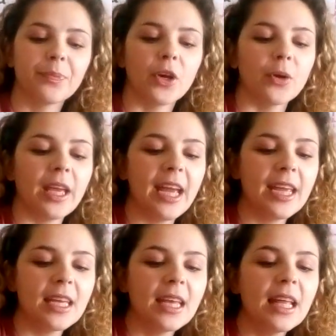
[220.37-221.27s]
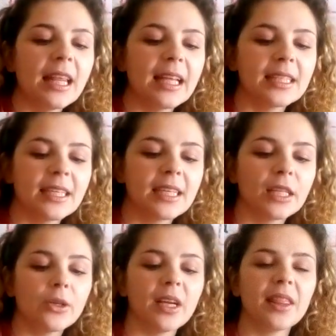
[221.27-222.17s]
okay? Let's take a
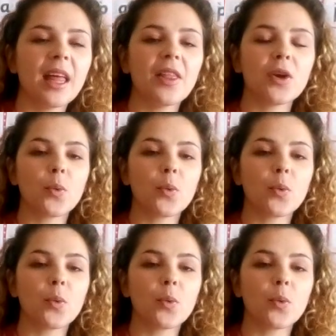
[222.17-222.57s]
look at another